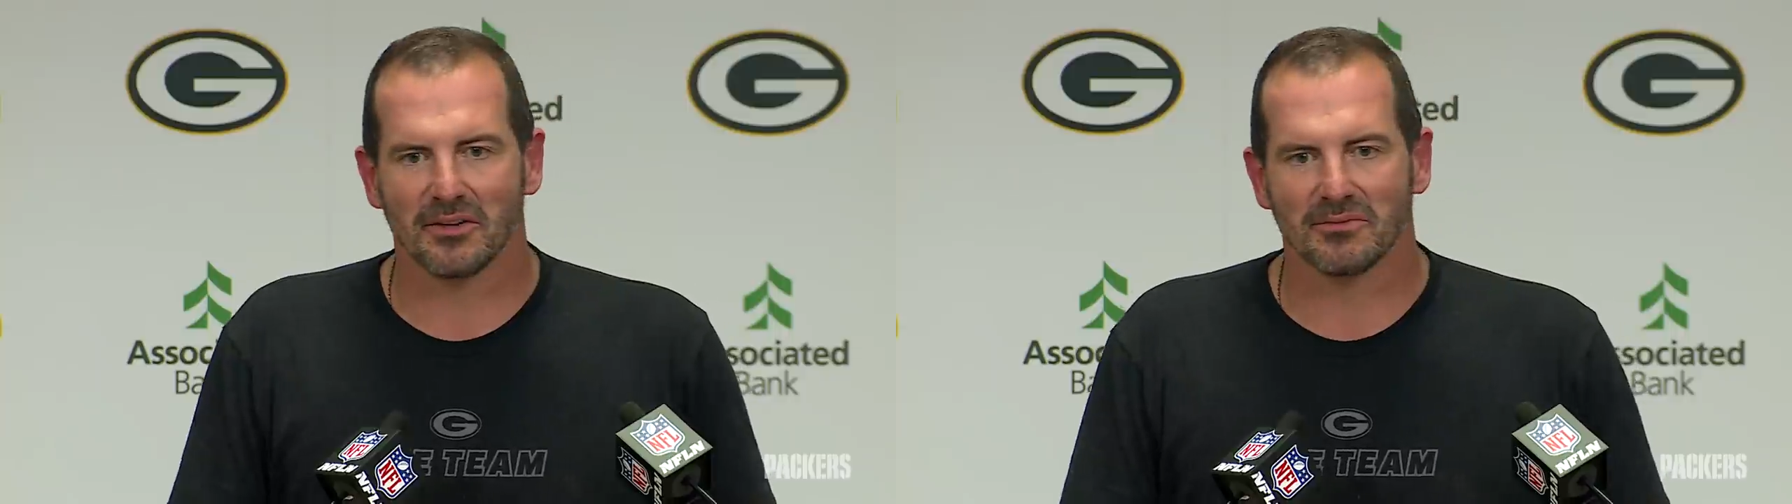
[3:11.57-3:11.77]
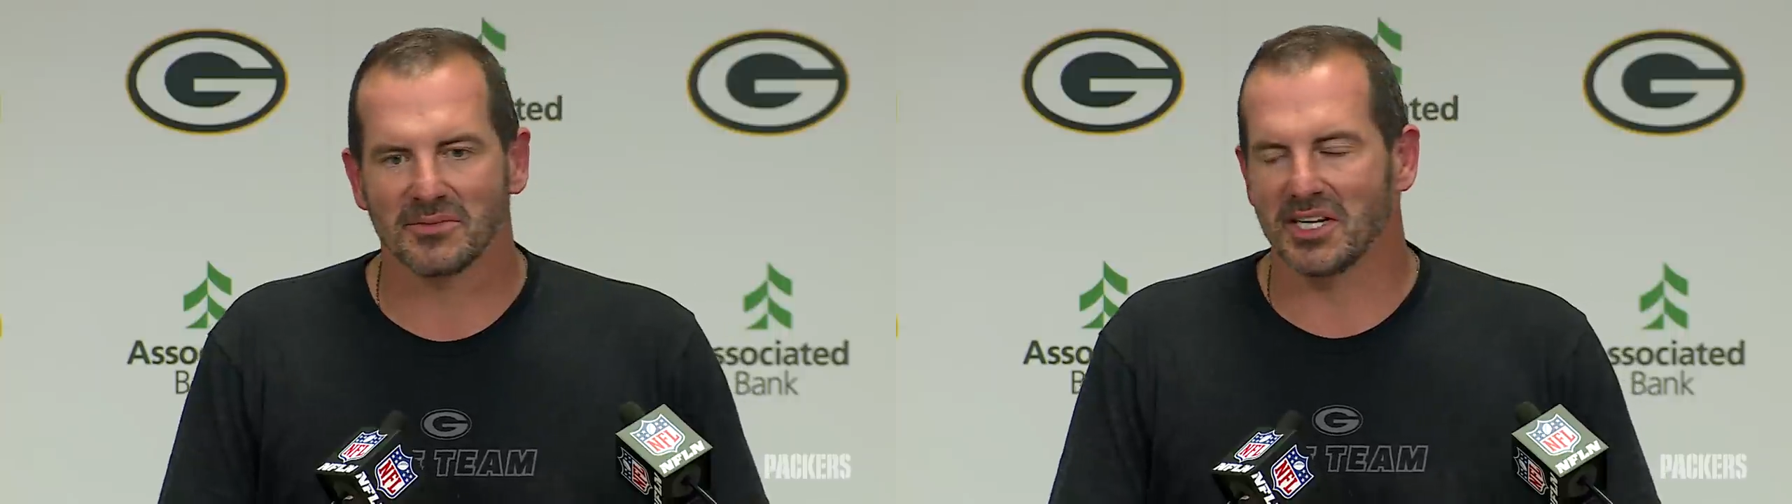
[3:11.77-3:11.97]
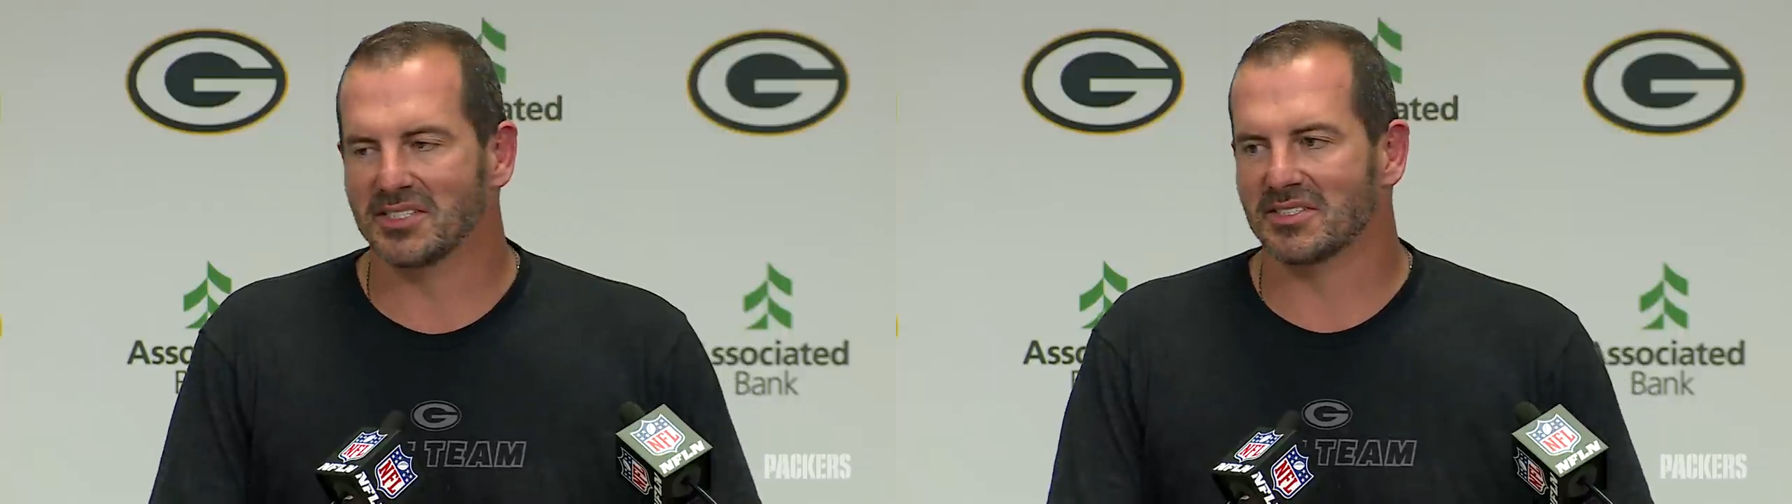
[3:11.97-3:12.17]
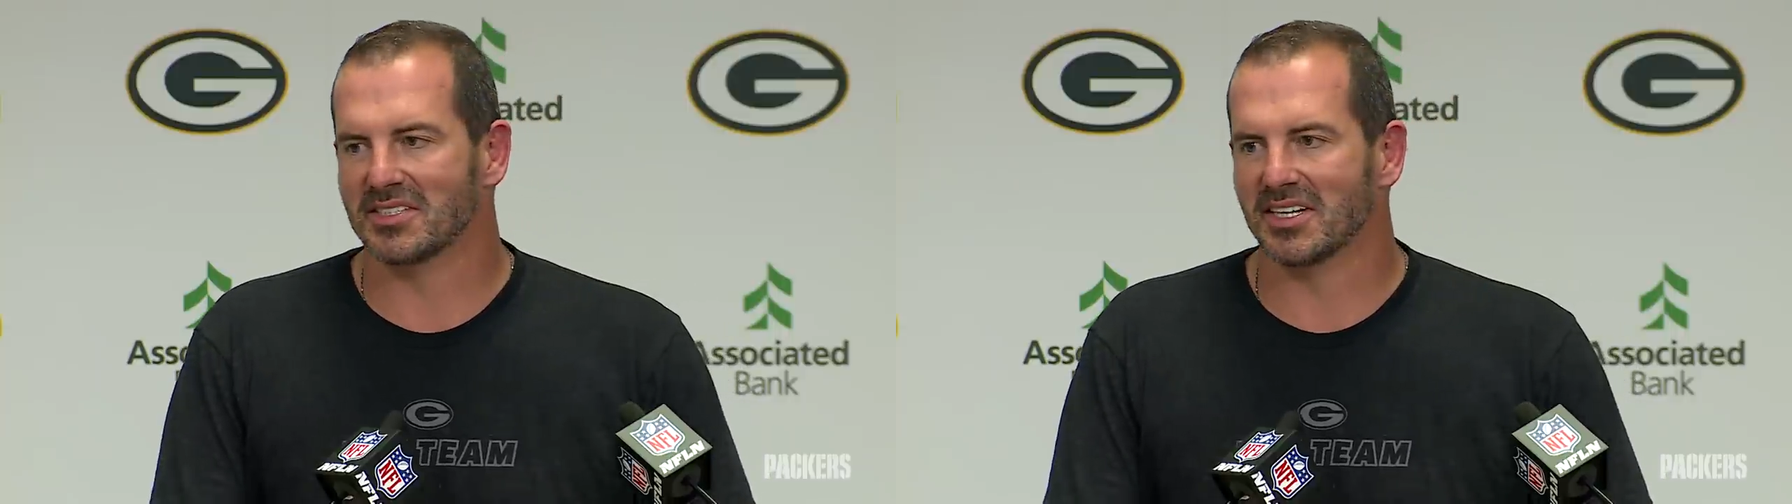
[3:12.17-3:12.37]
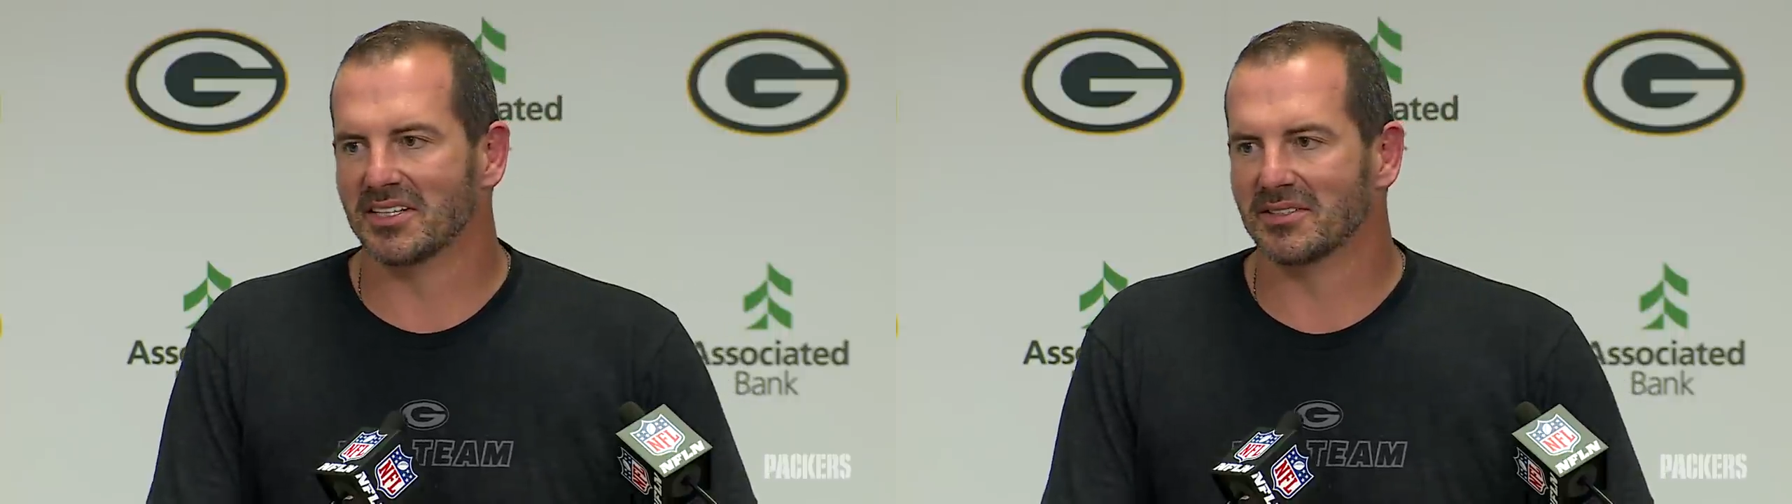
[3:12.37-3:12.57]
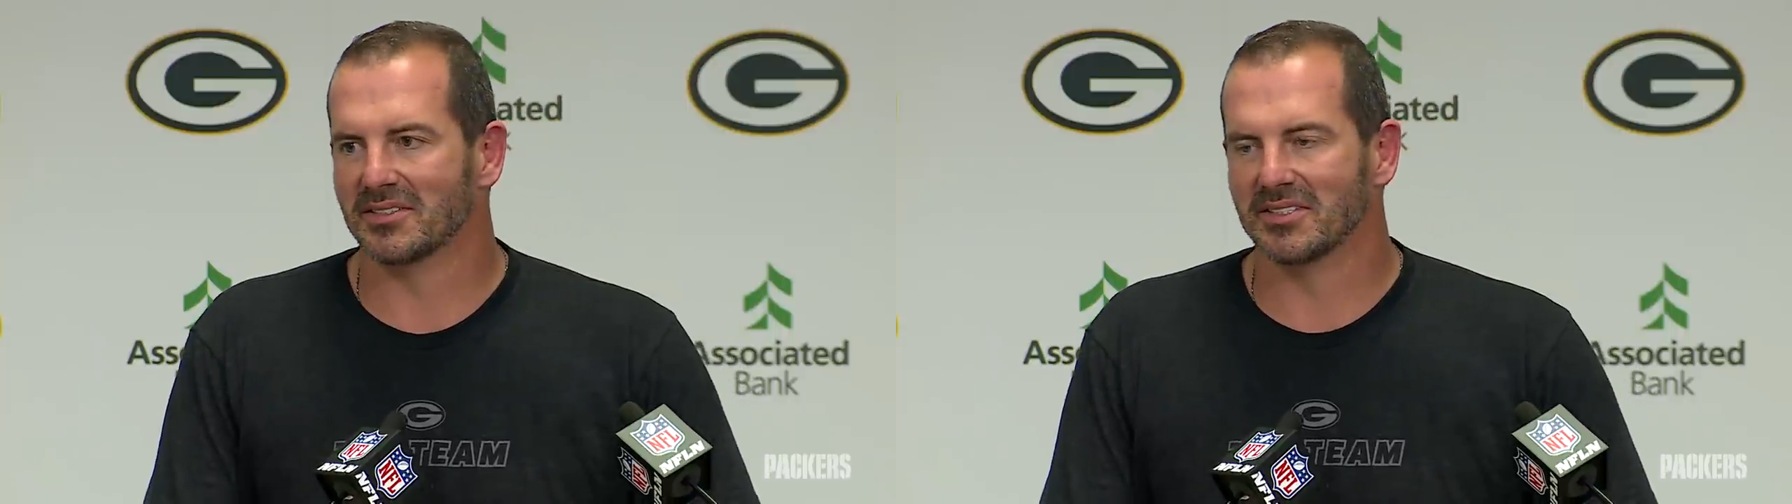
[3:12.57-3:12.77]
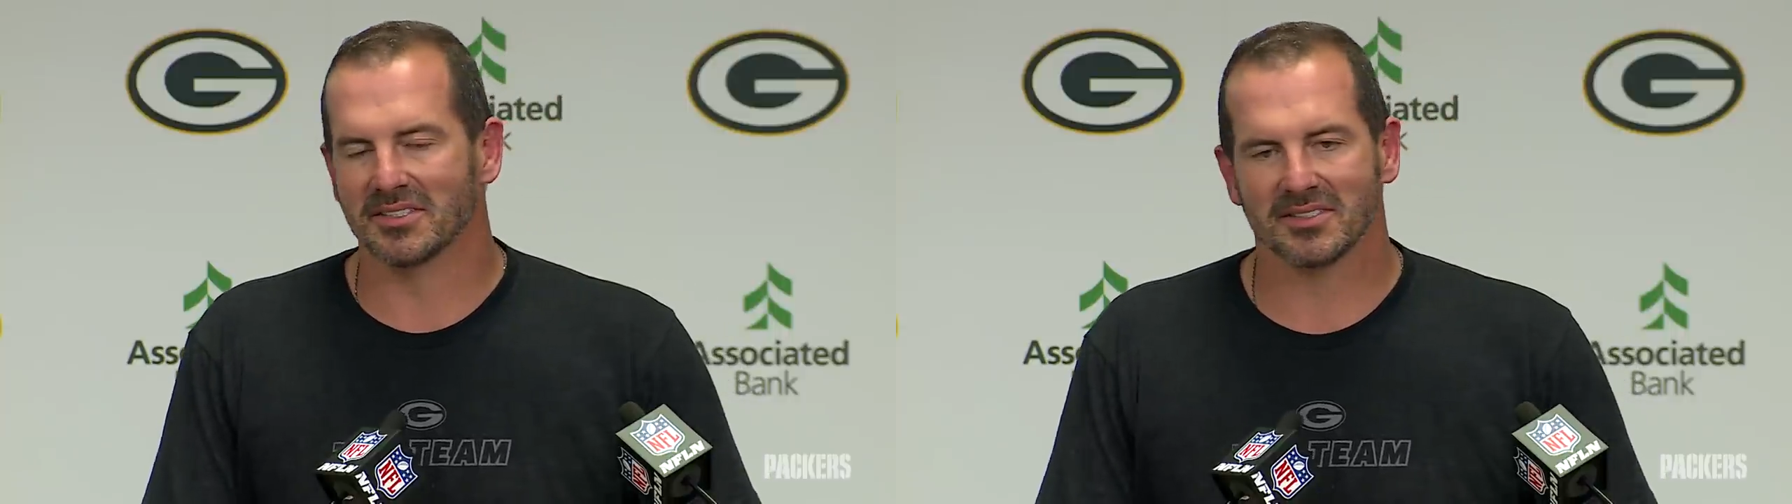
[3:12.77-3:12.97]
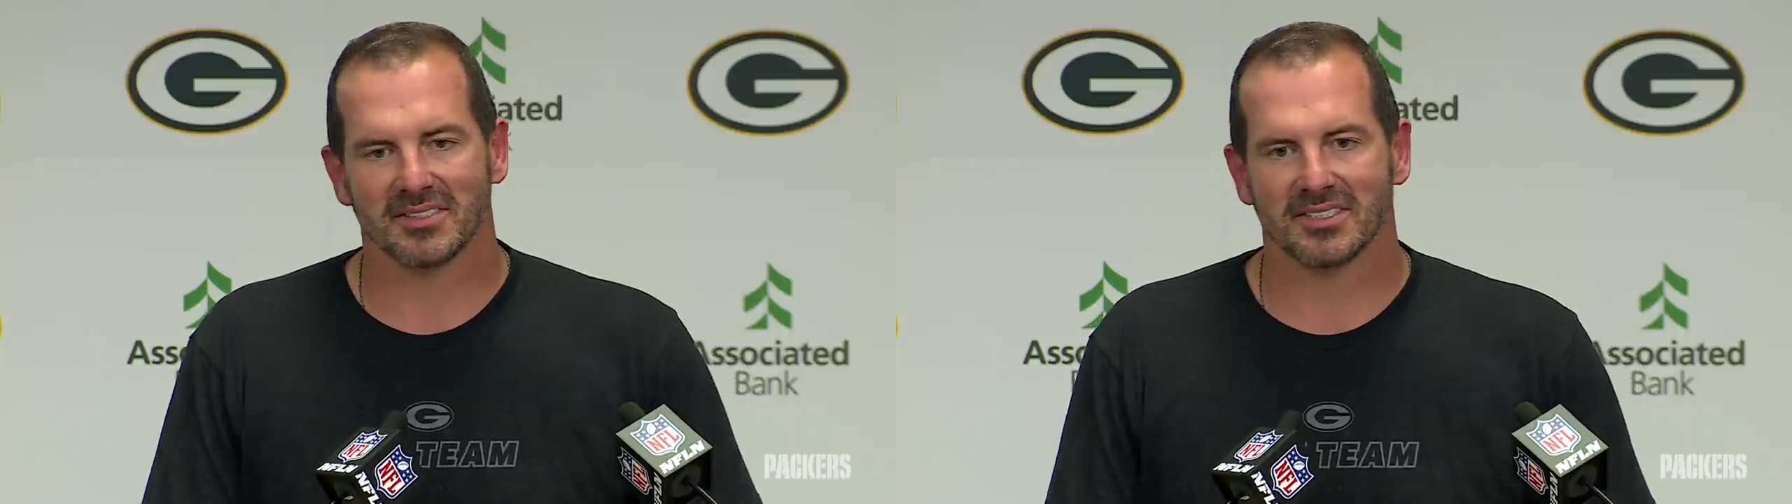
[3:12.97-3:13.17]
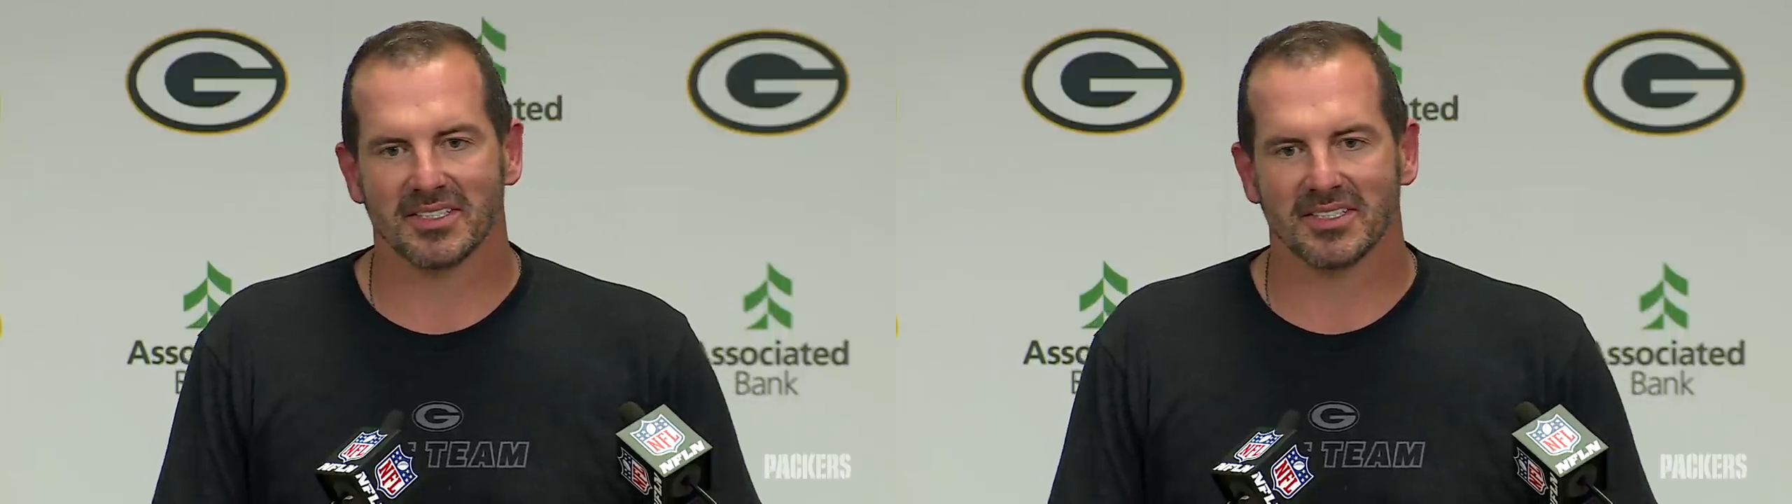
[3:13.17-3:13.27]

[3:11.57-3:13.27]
from Jason Taylor to,